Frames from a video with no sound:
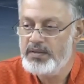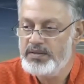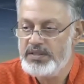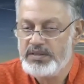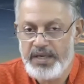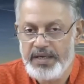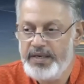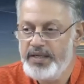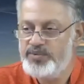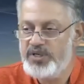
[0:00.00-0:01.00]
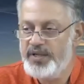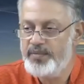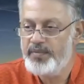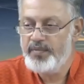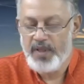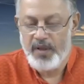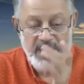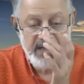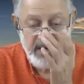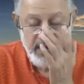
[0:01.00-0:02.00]
just like deep sleep.
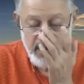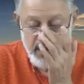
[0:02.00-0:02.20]
But